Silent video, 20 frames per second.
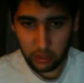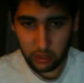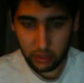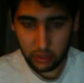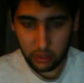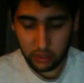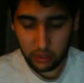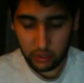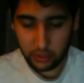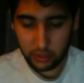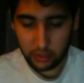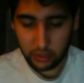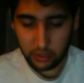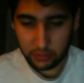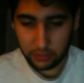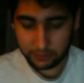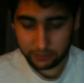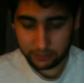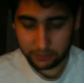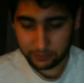
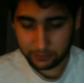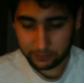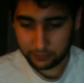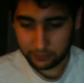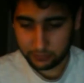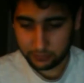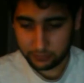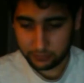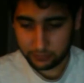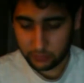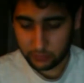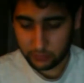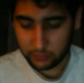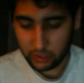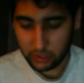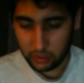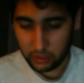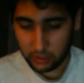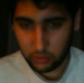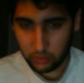um,
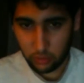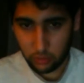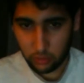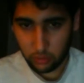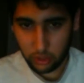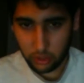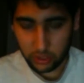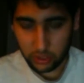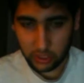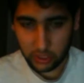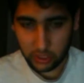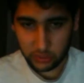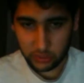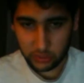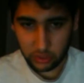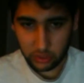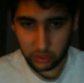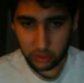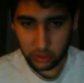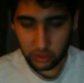work as
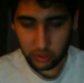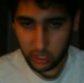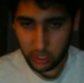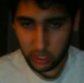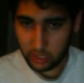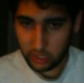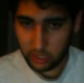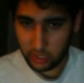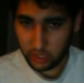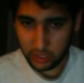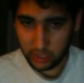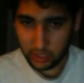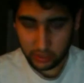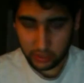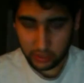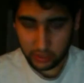well. I like